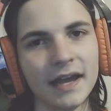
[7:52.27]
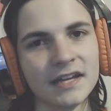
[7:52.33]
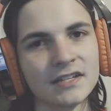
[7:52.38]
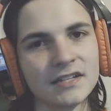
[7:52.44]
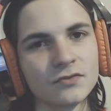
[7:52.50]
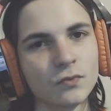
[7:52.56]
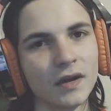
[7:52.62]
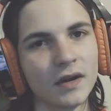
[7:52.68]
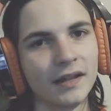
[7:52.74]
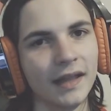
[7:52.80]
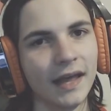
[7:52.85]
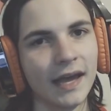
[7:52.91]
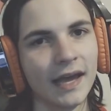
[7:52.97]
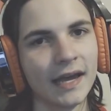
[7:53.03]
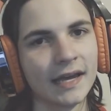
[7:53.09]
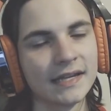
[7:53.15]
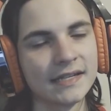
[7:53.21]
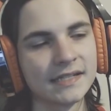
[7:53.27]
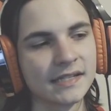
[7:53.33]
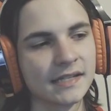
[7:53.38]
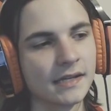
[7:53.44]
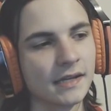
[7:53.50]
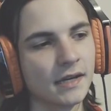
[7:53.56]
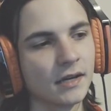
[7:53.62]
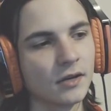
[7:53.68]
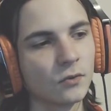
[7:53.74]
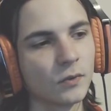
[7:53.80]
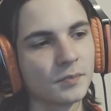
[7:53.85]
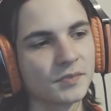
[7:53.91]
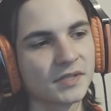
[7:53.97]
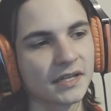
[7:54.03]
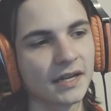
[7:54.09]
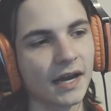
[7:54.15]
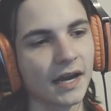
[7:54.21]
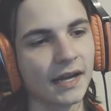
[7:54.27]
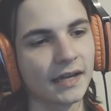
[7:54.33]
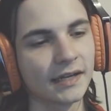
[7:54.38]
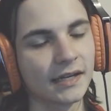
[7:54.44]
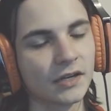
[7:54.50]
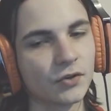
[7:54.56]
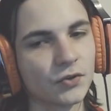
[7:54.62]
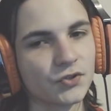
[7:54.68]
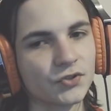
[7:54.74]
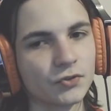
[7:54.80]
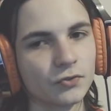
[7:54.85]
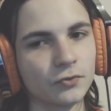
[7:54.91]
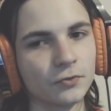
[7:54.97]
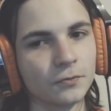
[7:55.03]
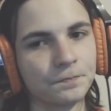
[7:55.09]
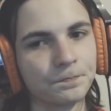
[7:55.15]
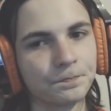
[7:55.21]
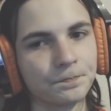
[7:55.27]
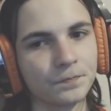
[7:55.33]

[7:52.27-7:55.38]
As well as Whimsicott can also,